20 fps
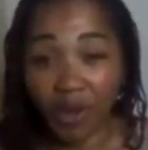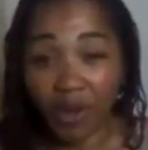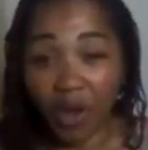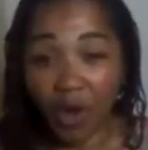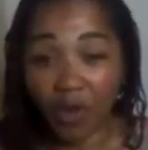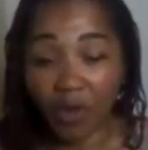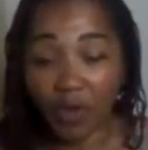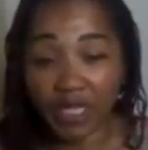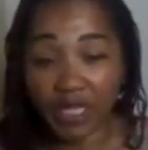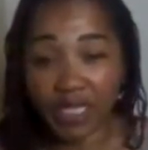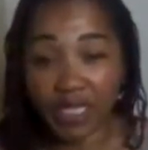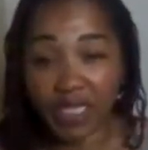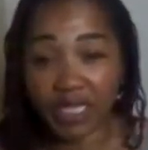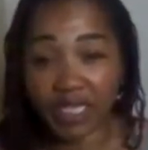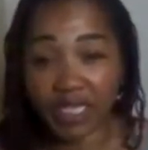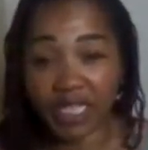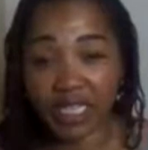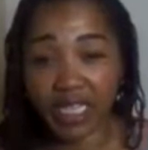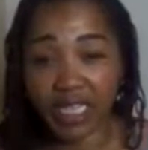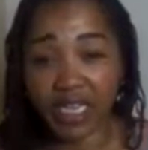
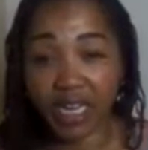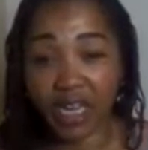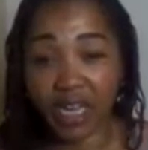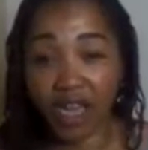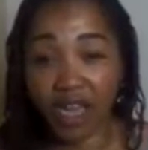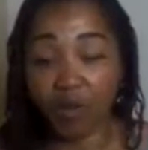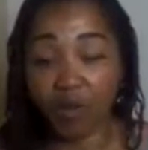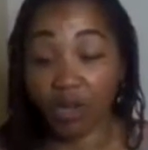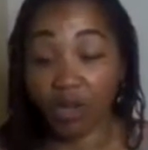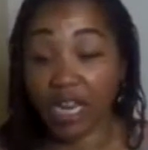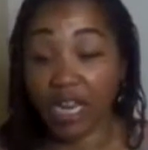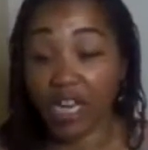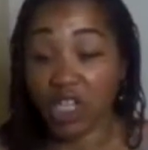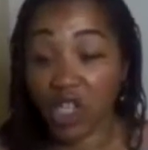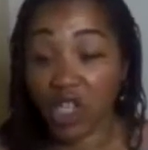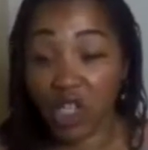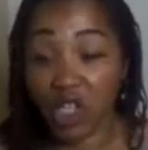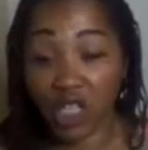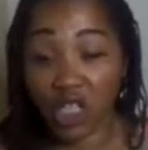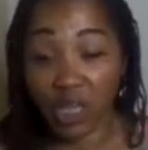This could see
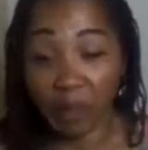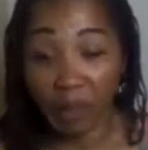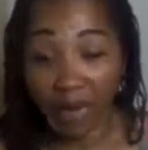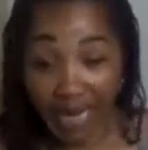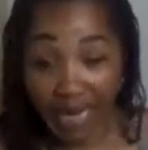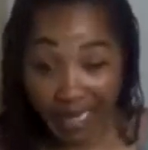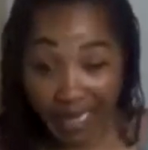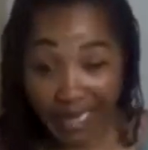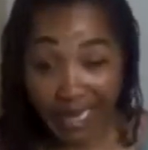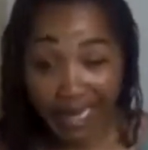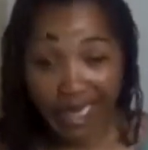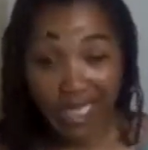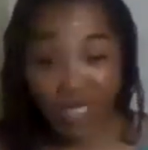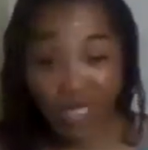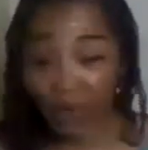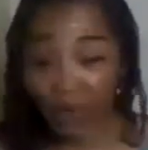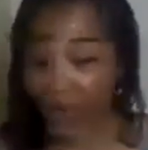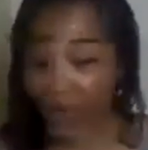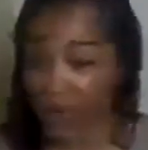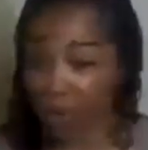a relationship
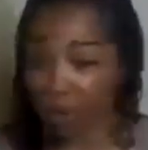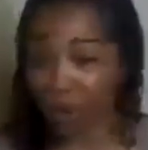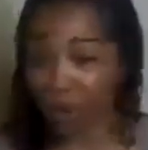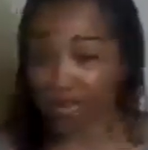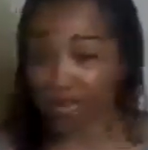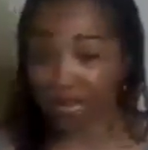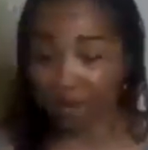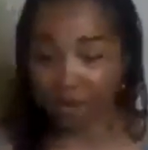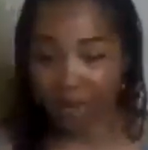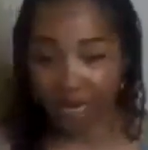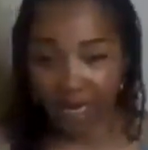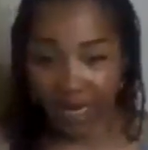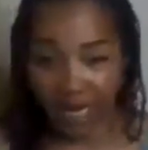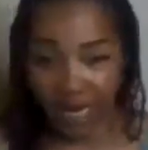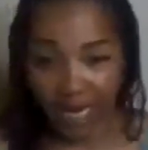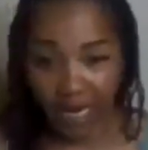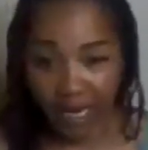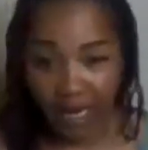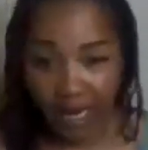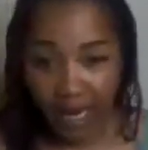ending so a new one
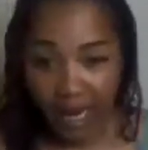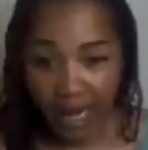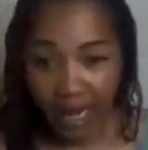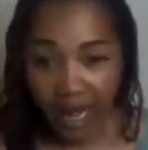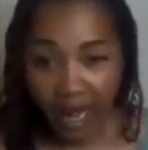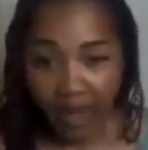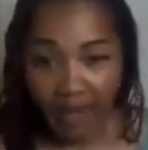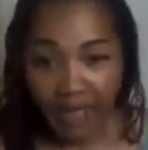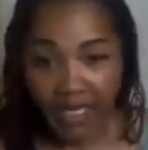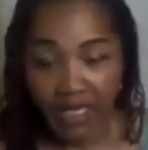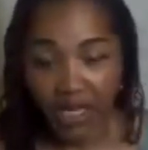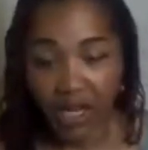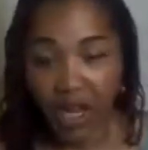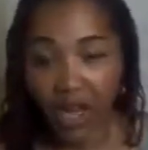can begin.